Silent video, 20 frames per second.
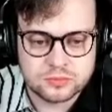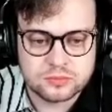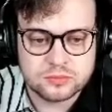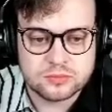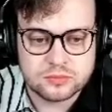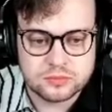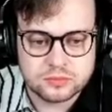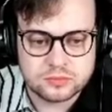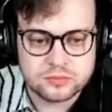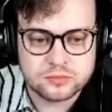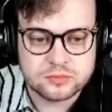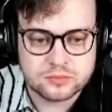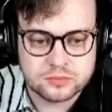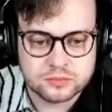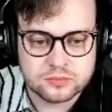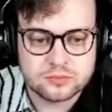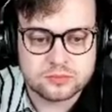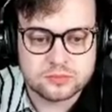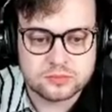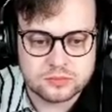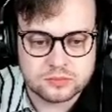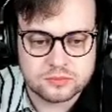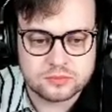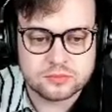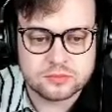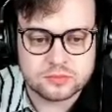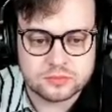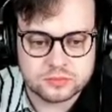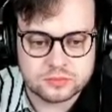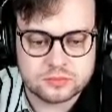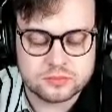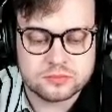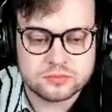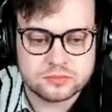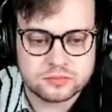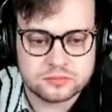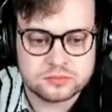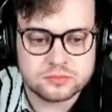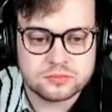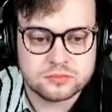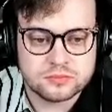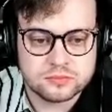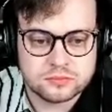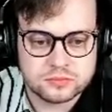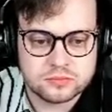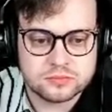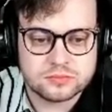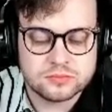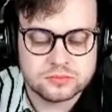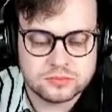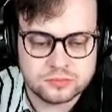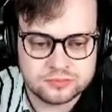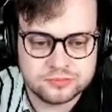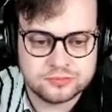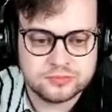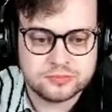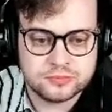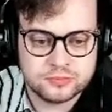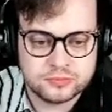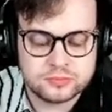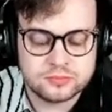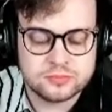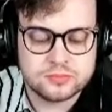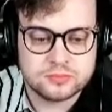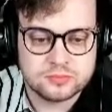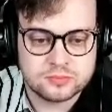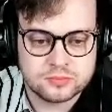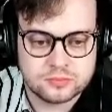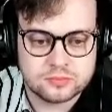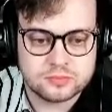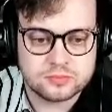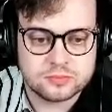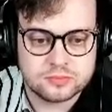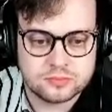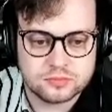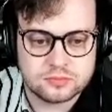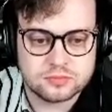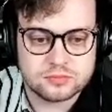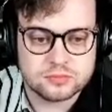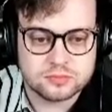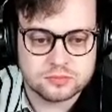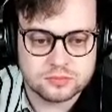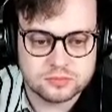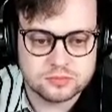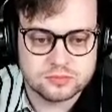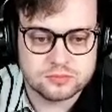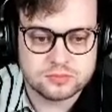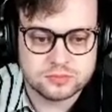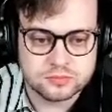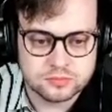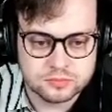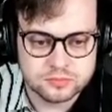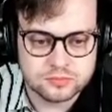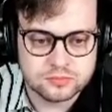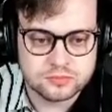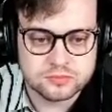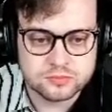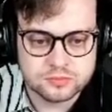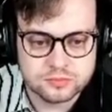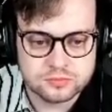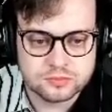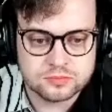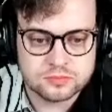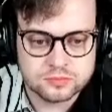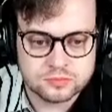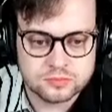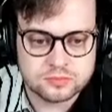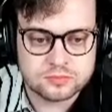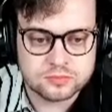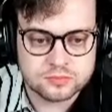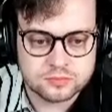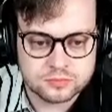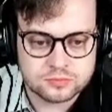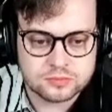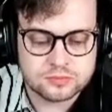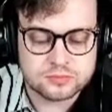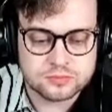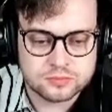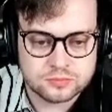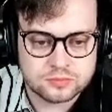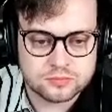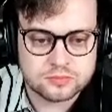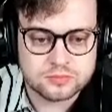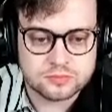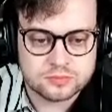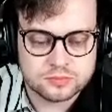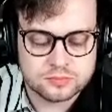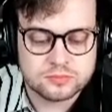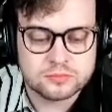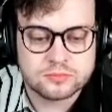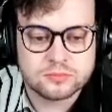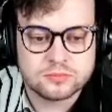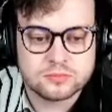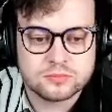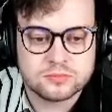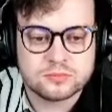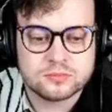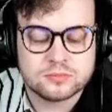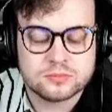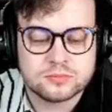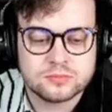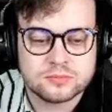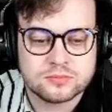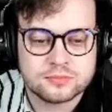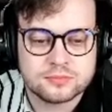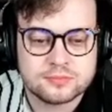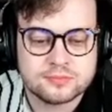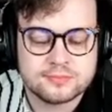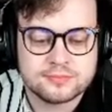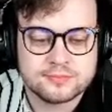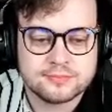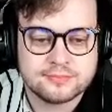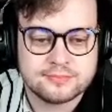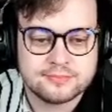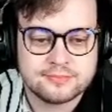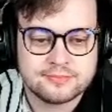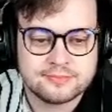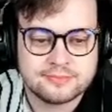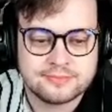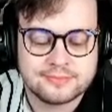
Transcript: No words are spoken by the person on screen.